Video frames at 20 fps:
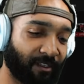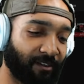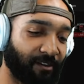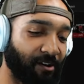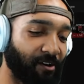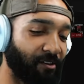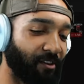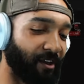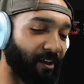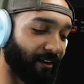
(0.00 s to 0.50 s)

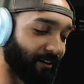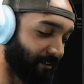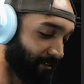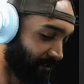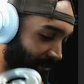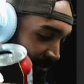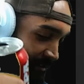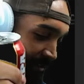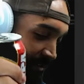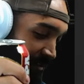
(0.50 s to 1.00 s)
Hold on.
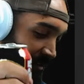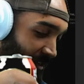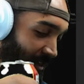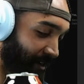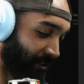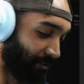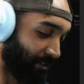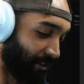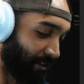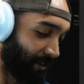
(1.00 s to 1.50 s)

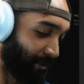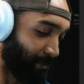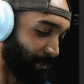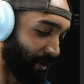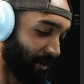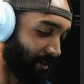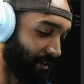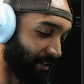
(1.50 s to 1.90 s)
I'll think about